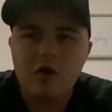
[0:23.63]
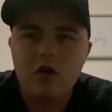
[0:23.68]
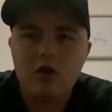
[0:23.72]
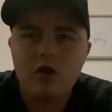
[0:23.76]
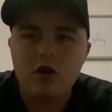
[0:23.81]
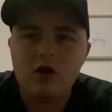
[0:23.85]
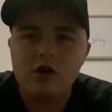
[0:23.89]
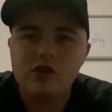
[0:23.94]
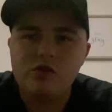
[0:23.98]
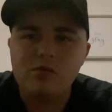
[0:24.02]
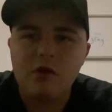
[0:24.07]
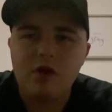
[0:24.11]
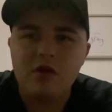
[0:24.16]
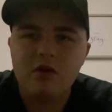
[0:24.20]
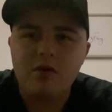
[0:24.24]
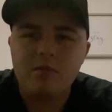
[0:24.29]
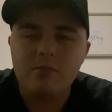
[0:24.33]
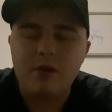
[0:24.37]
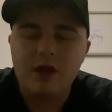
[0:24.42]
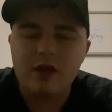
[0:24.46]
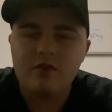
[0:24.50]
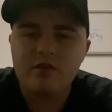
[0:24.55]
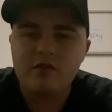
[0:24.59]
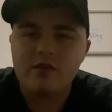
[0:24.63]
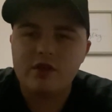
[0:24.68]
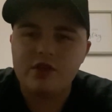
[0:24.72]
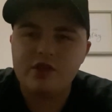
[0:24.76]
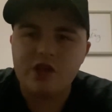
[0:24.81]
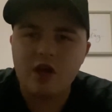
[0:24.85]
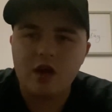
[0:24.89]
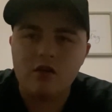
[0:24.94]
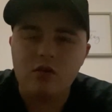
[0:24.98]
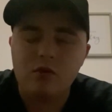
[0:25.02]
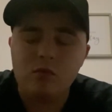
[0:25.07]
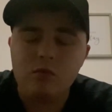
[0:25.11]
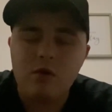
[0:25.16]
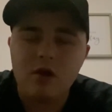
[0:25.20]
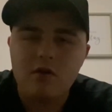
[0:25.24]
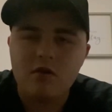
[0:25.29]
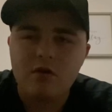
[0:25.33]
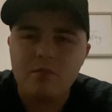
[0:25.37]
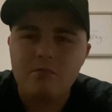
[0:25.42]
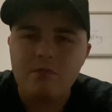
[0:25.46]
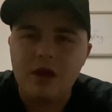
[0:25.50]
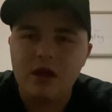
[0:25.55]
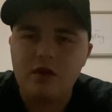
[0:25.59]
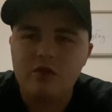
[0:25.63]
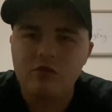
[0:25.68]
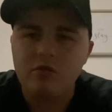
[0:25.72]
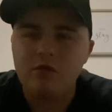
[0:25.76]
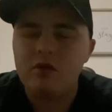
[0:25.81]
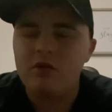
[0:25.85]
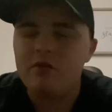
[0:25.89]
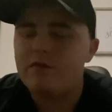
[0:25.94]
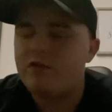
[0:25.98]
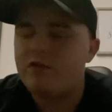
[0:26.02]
guys, welcome back to the channel, welcome back to another